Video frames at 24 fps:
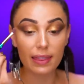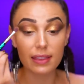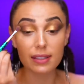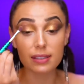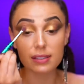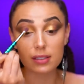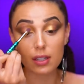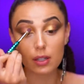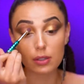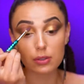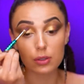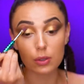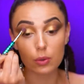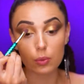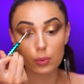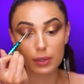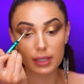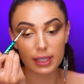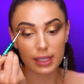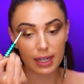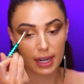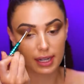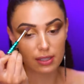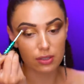This is also a
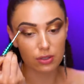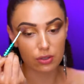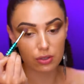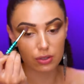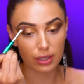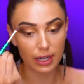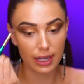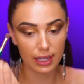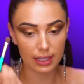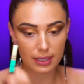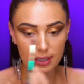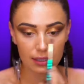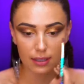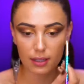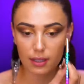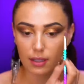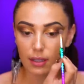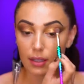really nice trick.